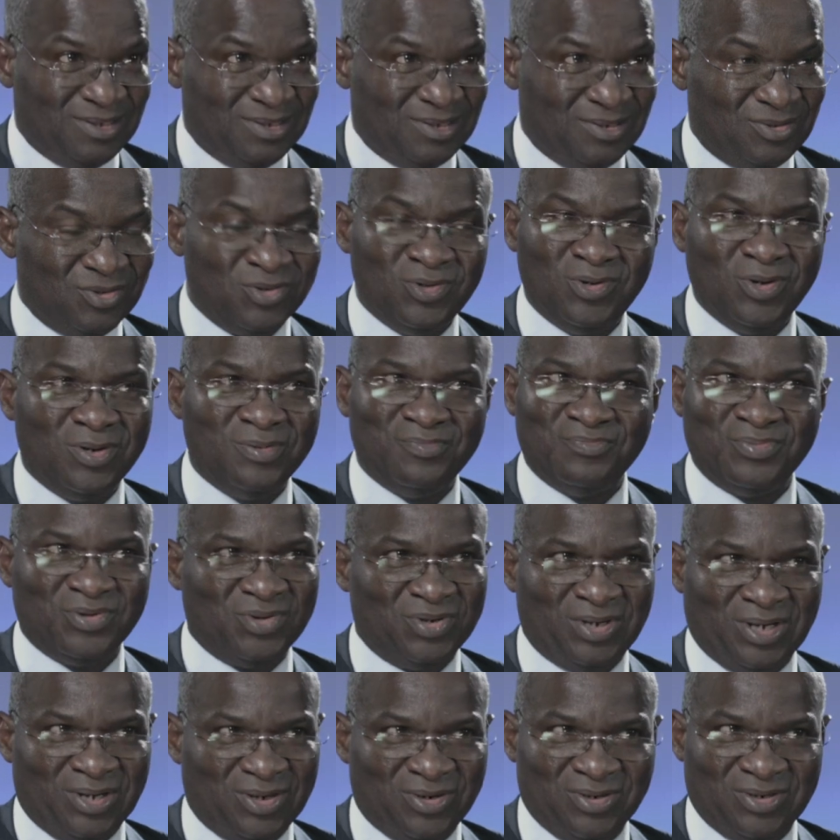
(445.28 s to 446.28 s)
You don't
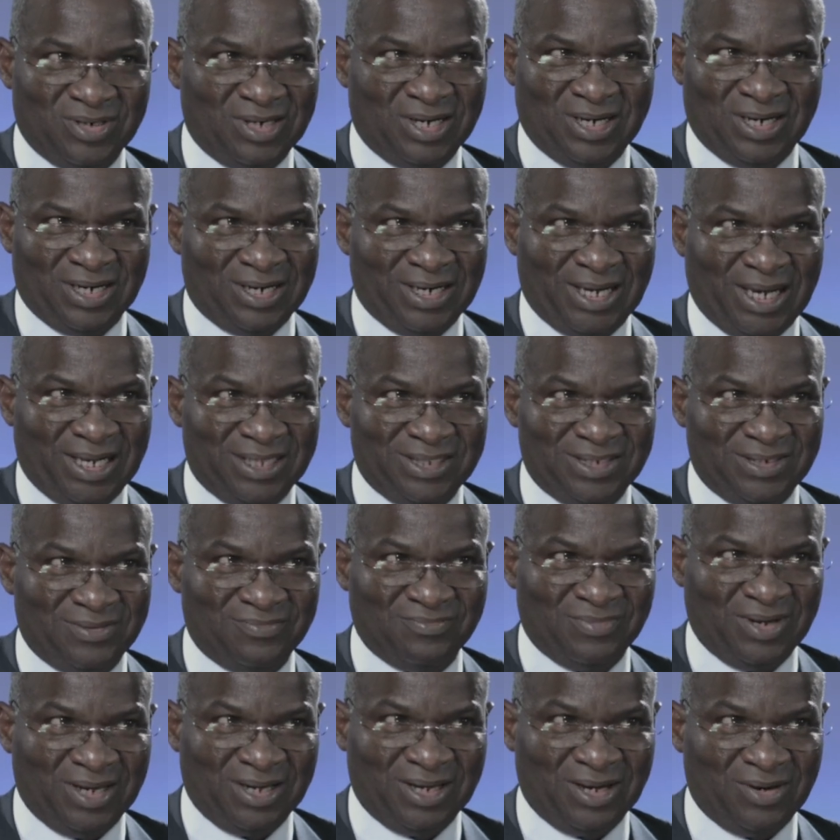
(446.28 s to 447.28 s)
build a
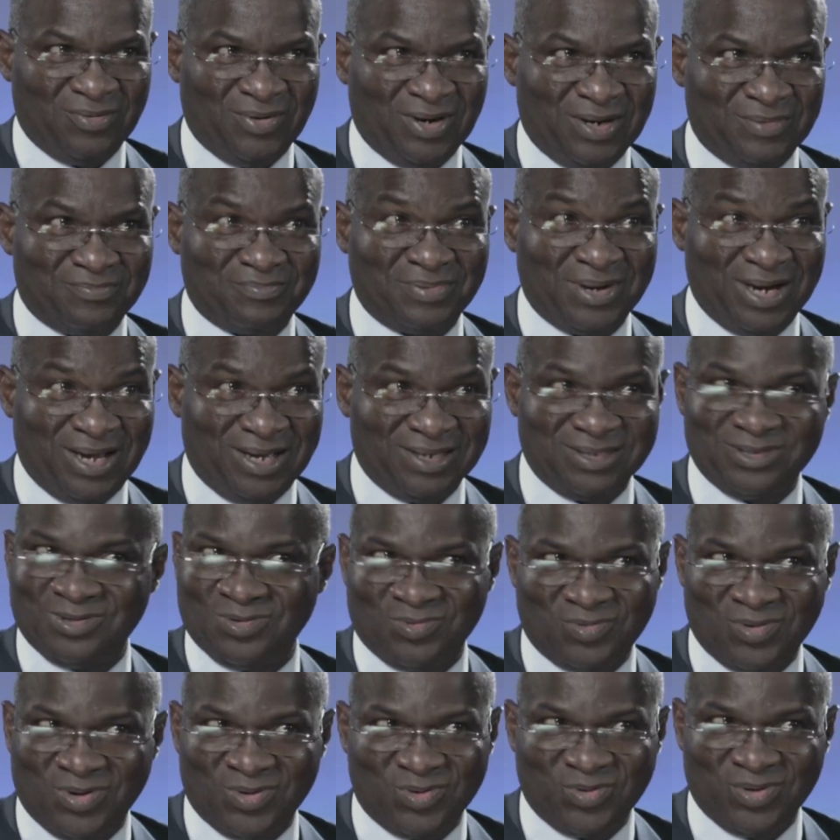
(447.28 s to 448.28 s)
119 megawatt plant in
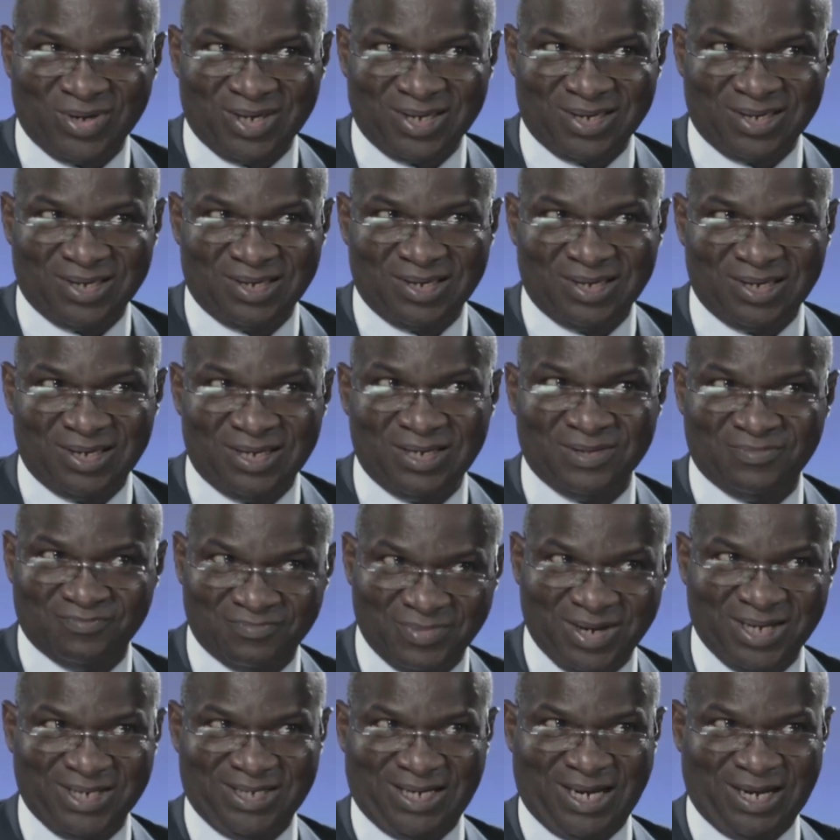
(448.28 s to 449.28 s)
1 week. It
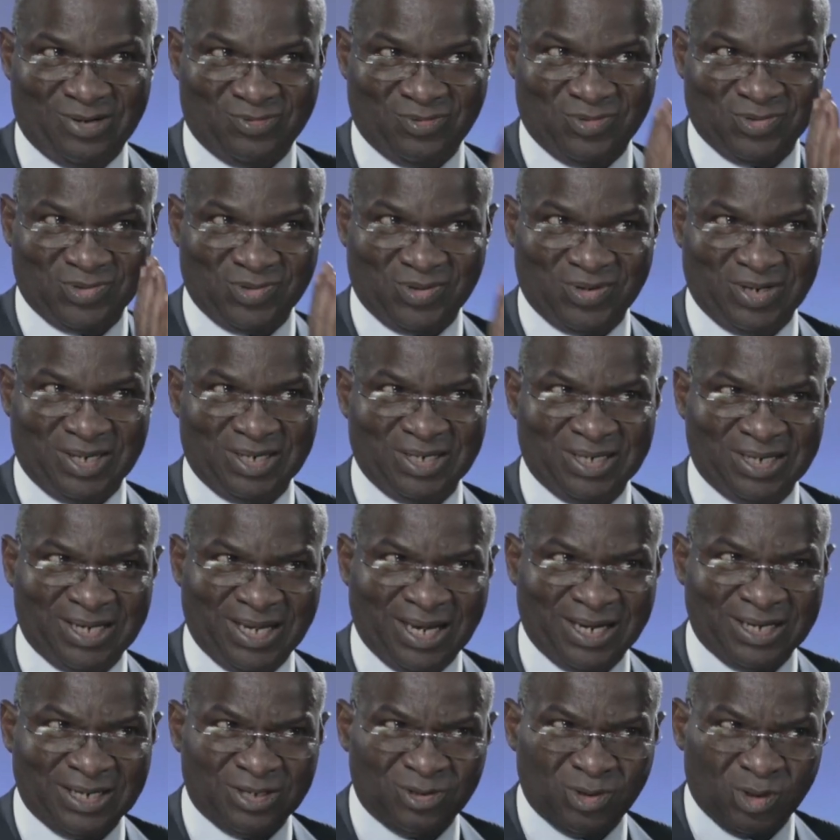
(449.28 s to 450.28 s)
meant that it was already
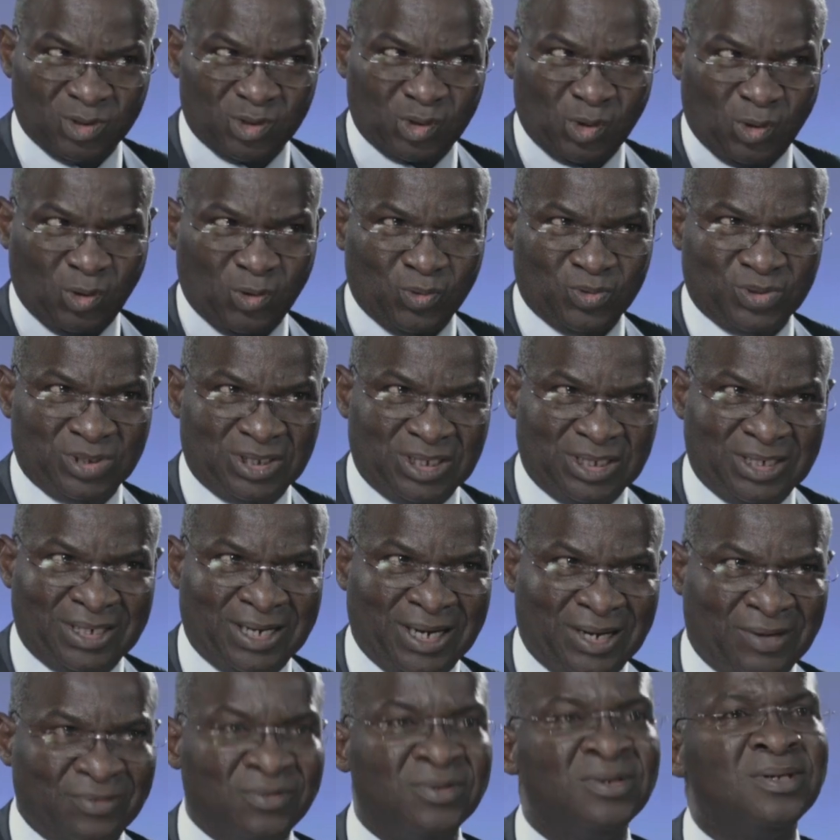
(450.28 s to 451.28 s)
there. They just closed it
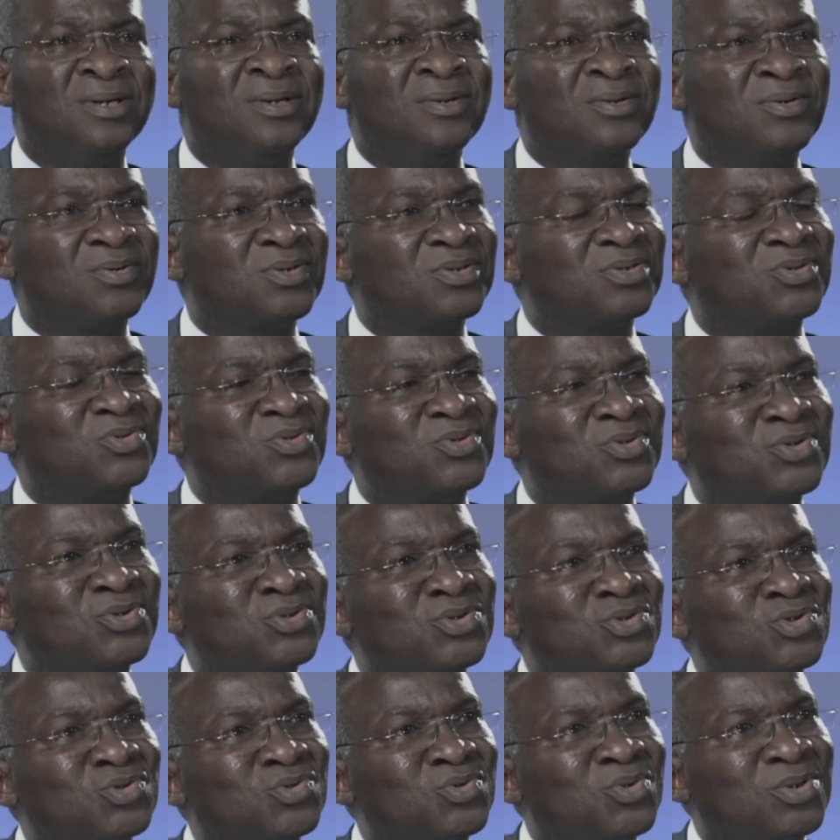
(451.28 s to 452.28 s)
down because they were not
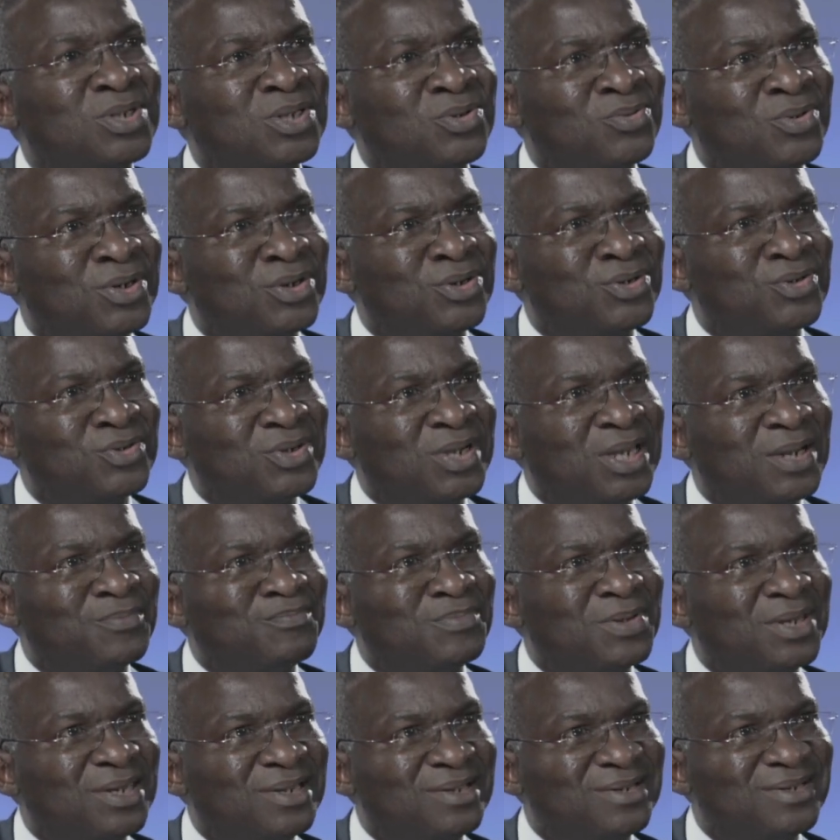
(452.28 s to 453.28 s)
sure they were going to get
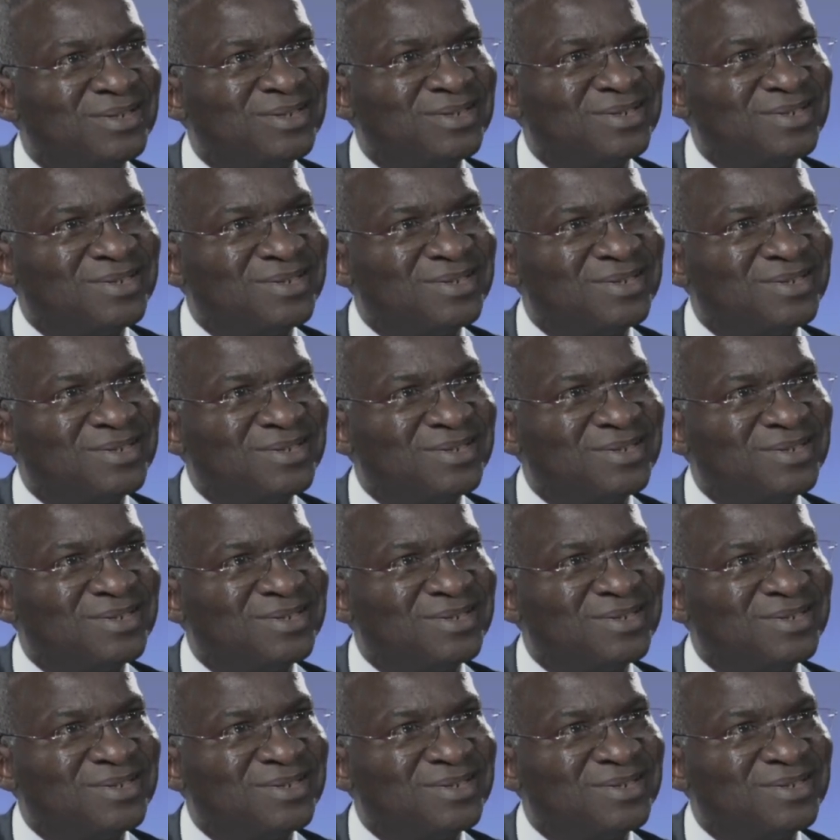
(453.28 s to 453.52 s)
paid.